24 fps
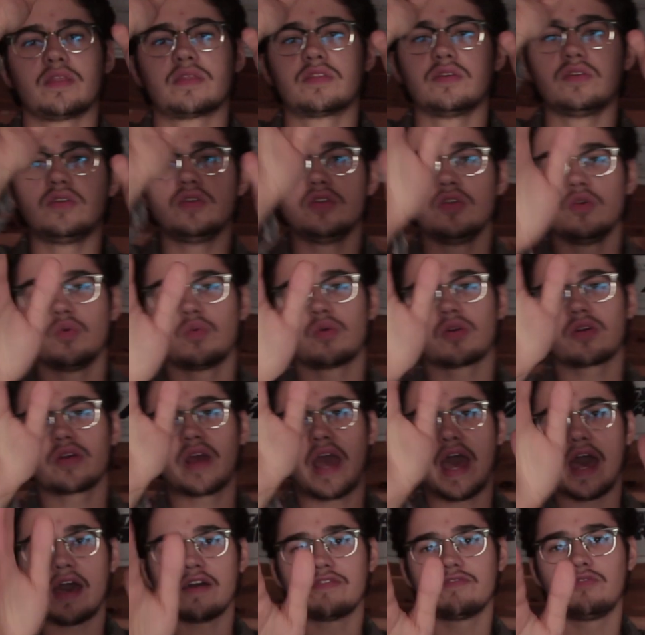the
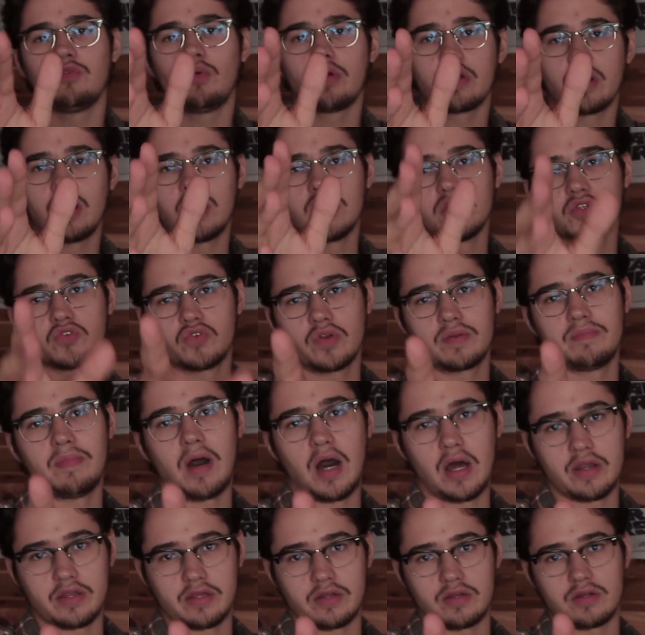Neewer F100
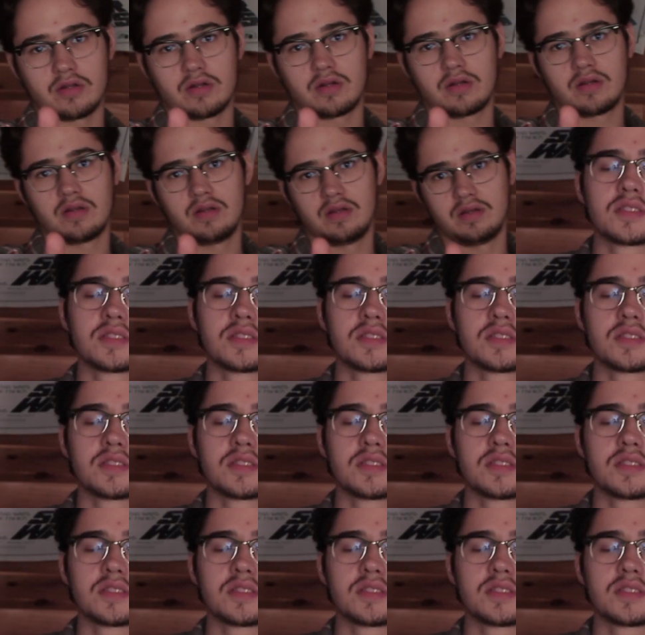monitor.